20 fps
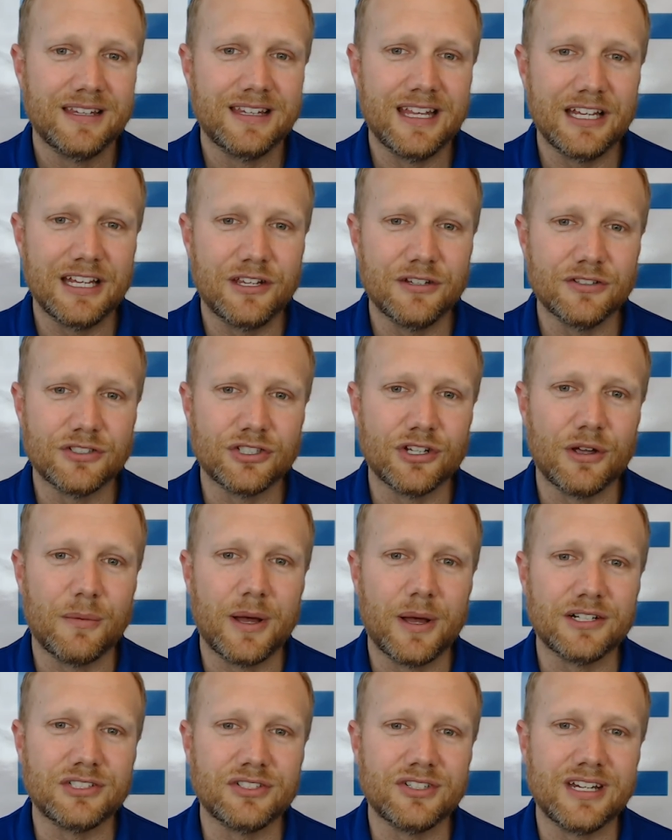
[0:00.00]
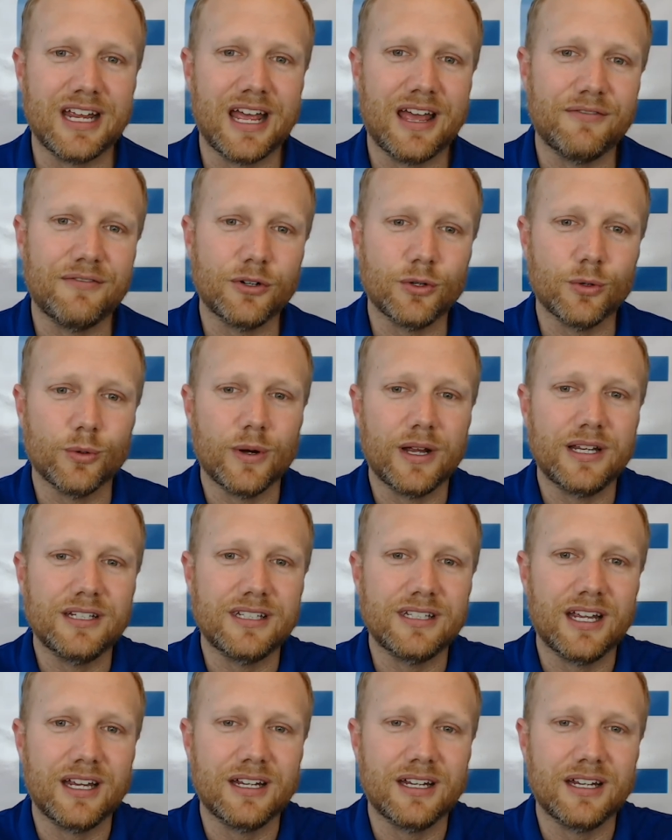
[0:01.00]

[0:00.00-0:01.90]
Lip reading: Thank you so much and have a great